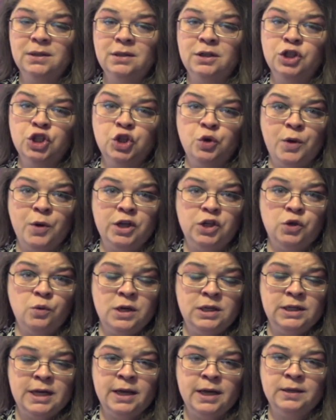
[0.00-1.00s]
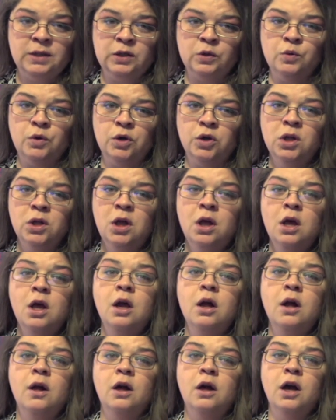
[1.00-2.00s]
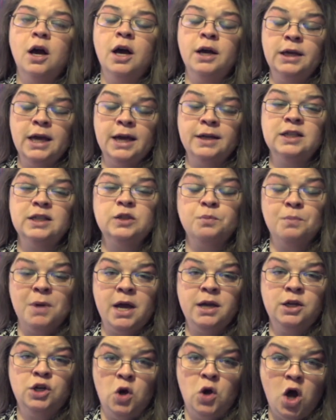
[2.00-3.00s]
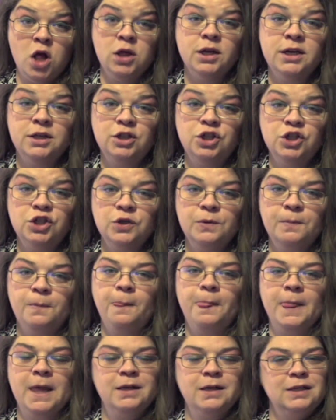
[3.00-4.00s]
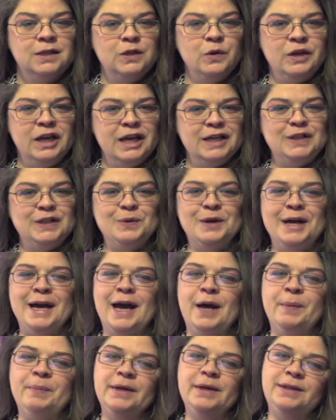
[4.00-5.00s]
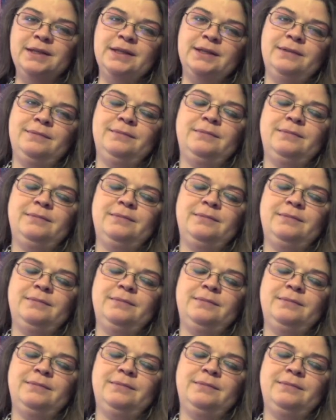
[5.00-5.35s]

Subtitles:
She went to a tech school against my knowledge. So guess what happened?